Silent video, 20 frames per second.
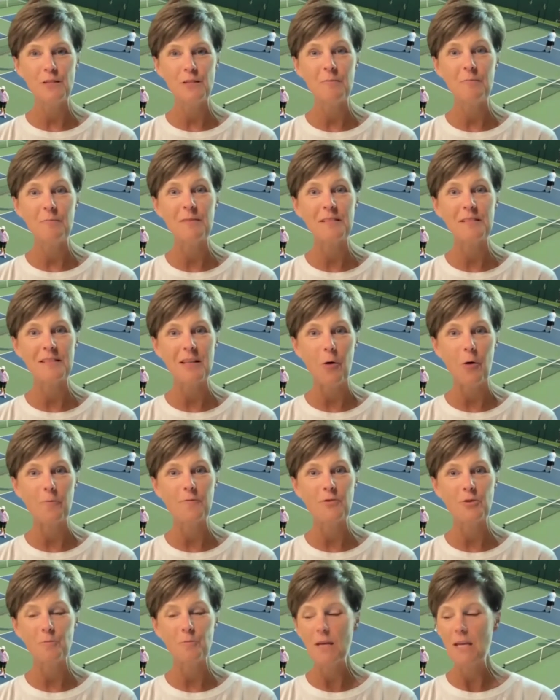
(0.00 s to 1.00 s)
himself
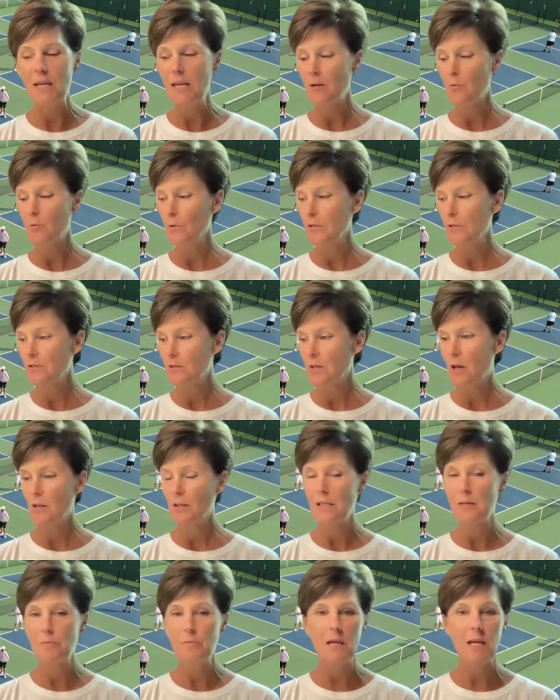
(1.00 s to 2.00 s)
to me and was
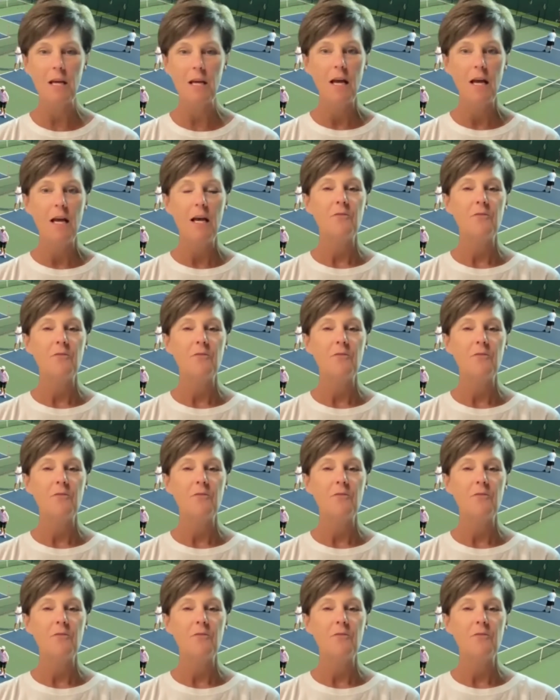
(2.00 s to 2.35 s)
telling me